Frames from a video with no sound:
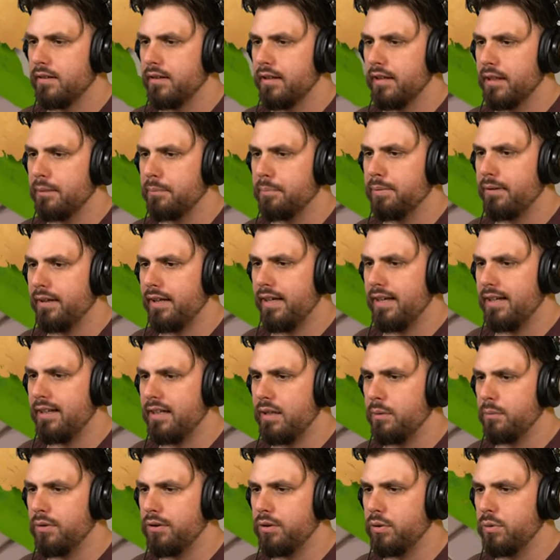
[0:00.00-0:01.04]
Got a plank,
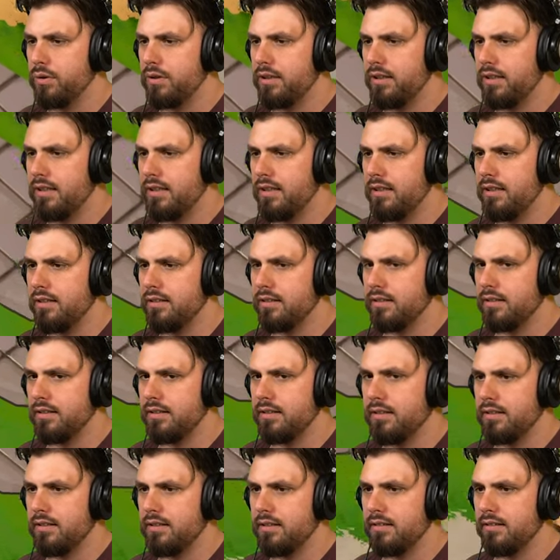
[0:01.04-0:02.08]
and we do need,
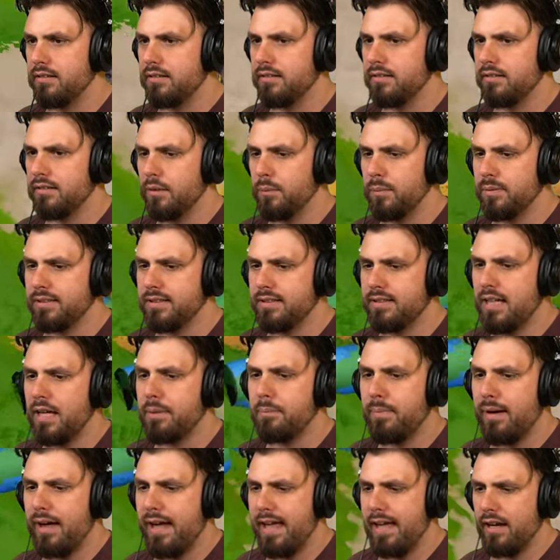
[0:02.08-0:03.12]
uh, it was
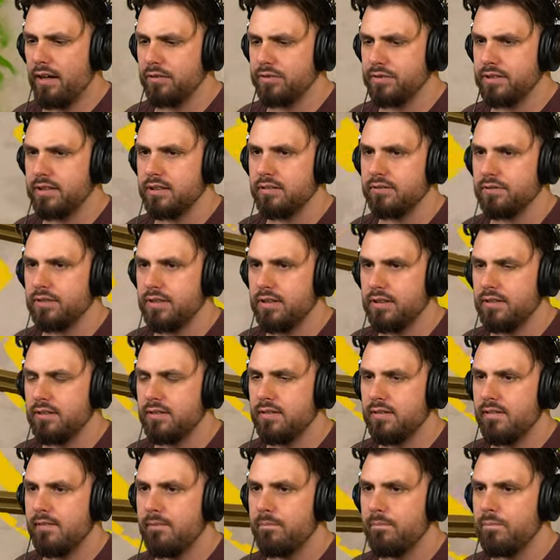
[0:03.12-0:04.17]
that bag of stuff, right?
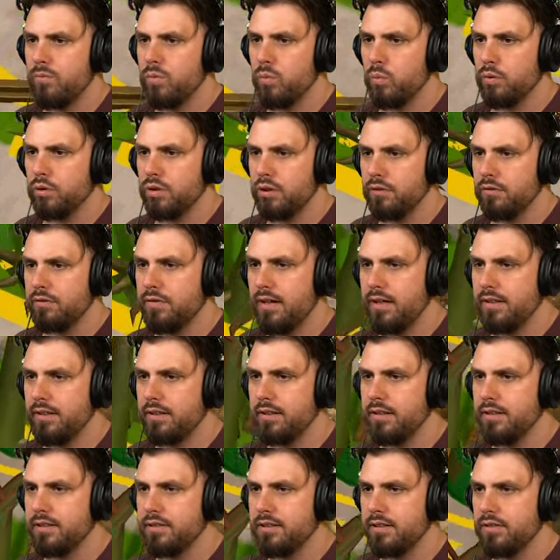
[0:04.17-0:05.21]
We can find in
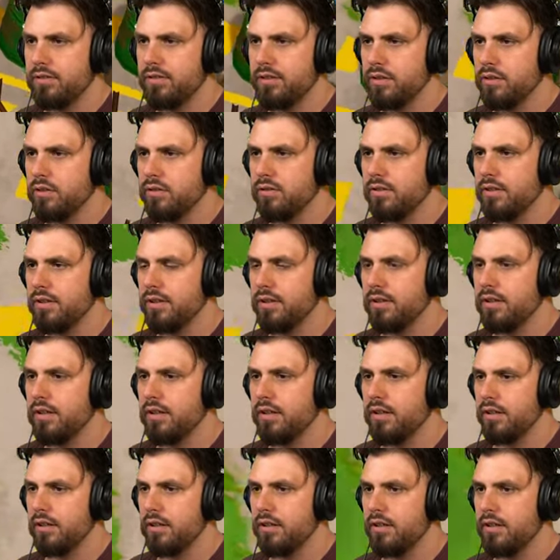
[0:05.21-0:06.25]
this area over
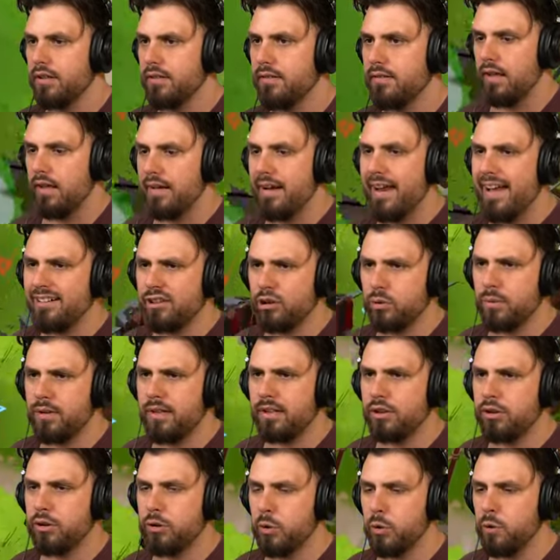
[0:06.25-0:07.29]
here. And actually we
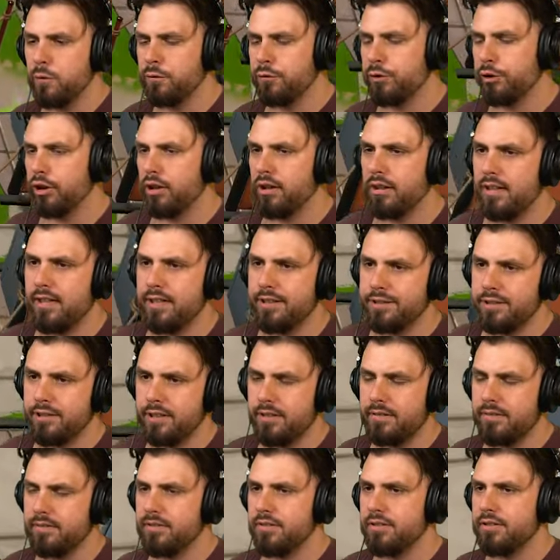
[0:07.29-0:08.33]
got two
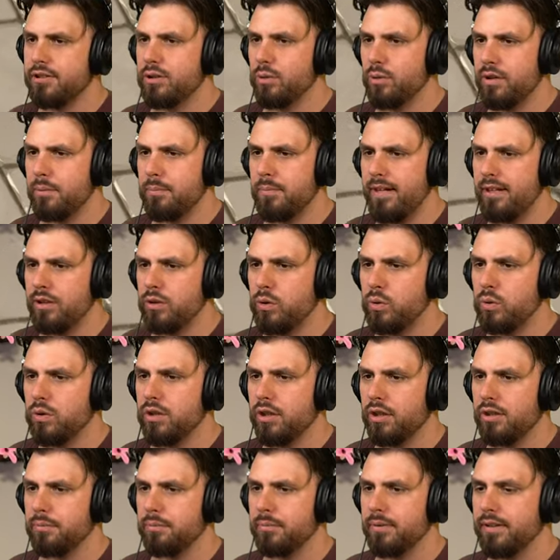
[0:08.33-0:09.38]
fertilizer, so we can make two
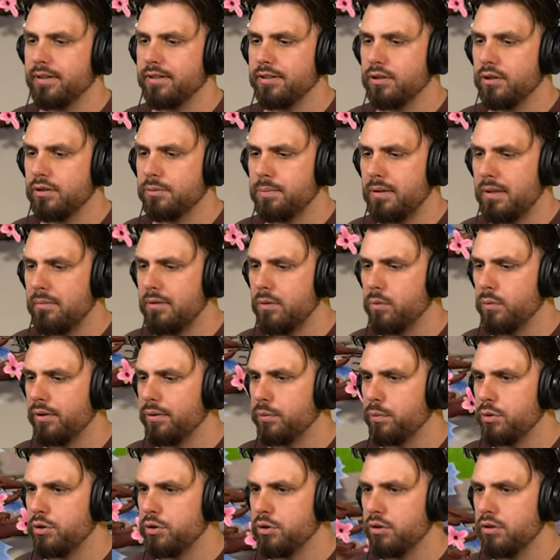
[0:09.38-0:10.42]
garden beds. So it's probably what
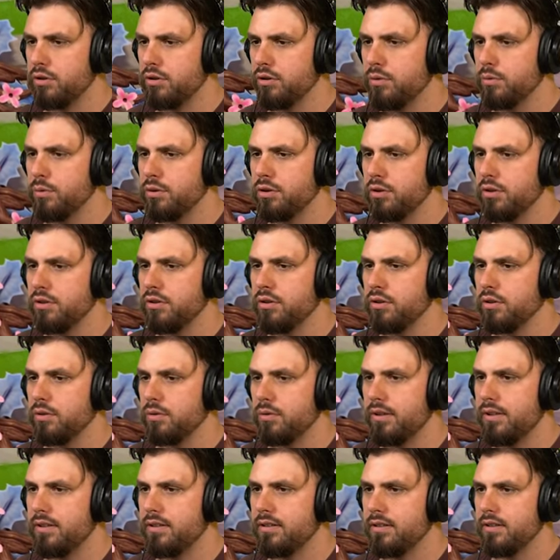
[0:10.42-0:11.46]
we should we should do,
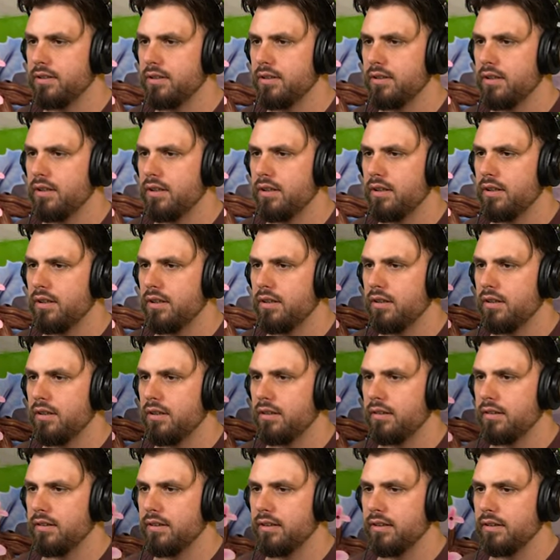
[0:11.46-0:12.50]
right?
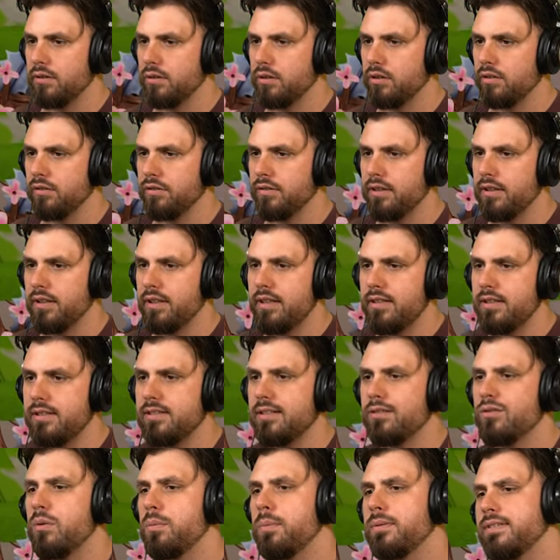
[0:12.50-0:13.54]
Get all of these.
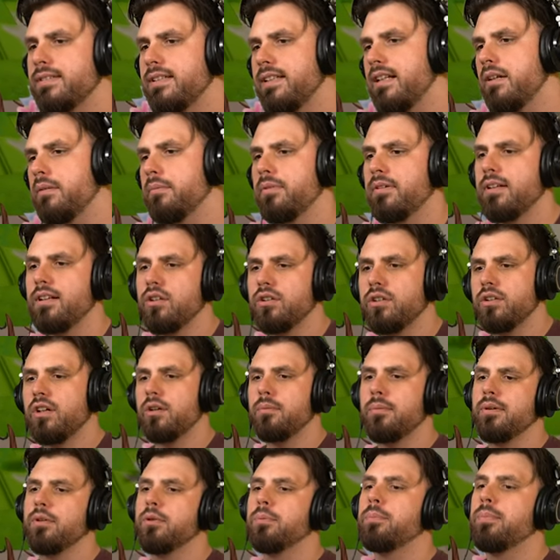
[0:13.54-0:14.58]
Equip a seed, I'm still the
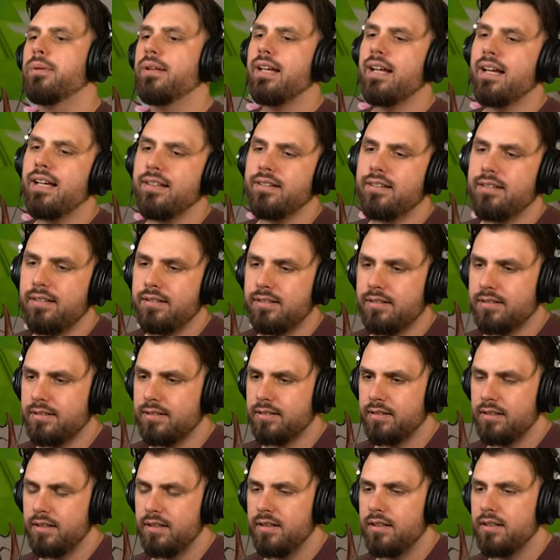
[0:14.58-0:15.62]
garden to plant it.
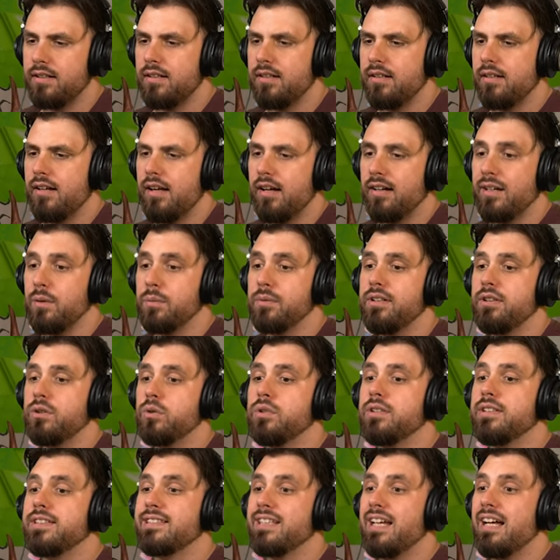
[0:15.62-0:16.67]
Okay, we need
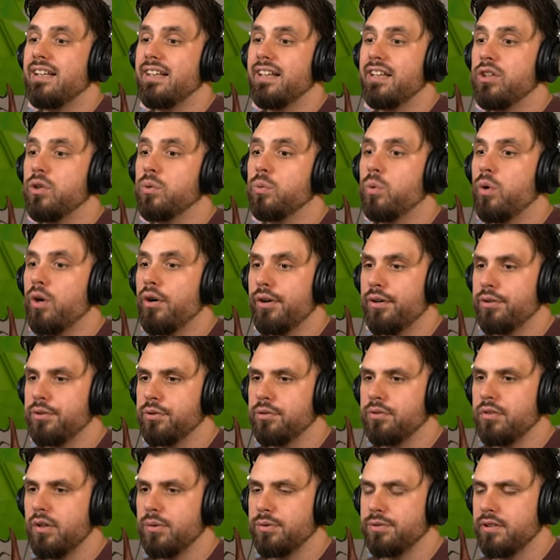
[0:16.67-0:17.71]
to desalinate the water to
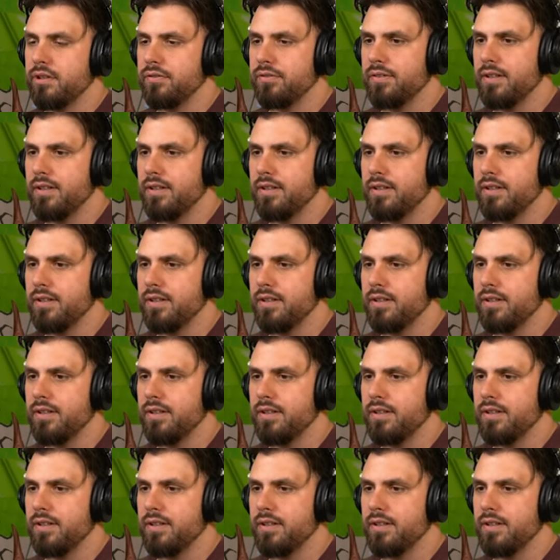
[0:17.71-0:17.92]
grow stuff.